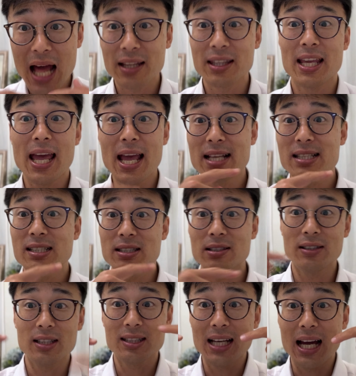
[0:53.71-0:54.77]
the edges of
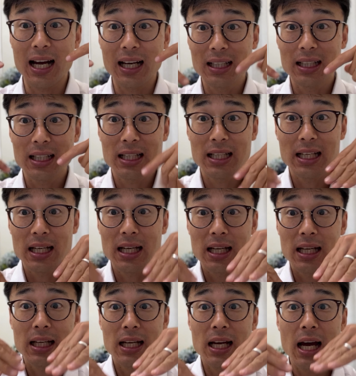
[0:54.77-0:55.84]
the tongue
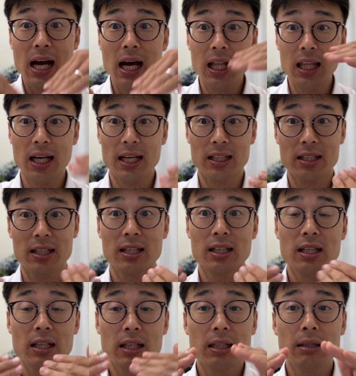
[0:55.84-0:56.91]
are like
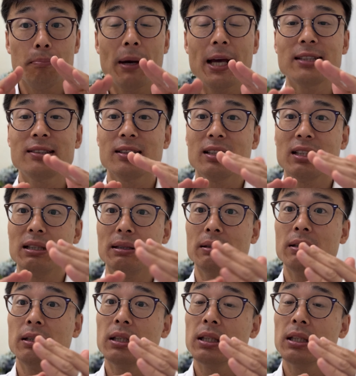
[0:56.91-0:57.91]
basically